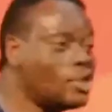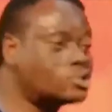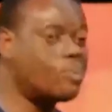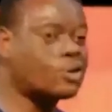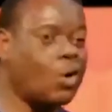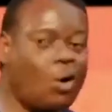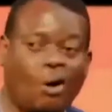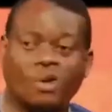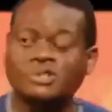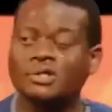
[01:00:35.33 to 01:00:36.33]
is
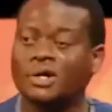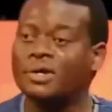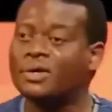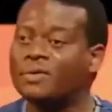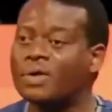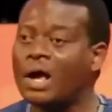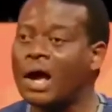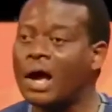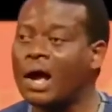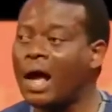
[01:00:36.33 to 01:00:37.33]
because
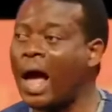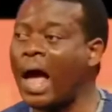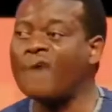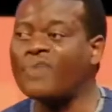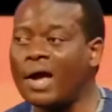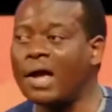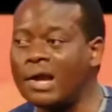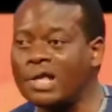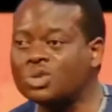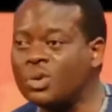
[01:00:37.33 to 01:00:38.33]
I have a,
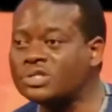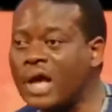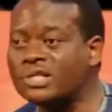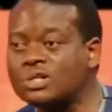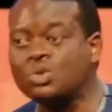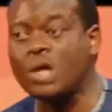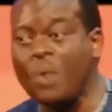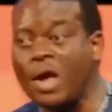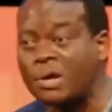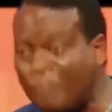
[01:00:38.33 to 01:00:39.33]
a little insight into the way he,